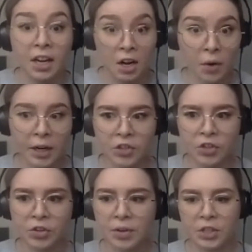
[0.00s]
And I know I
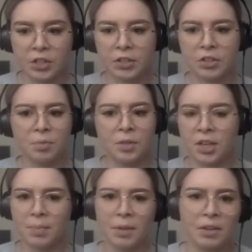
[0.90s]
should, which is super
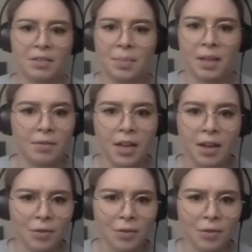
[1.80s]
shit because I've been living here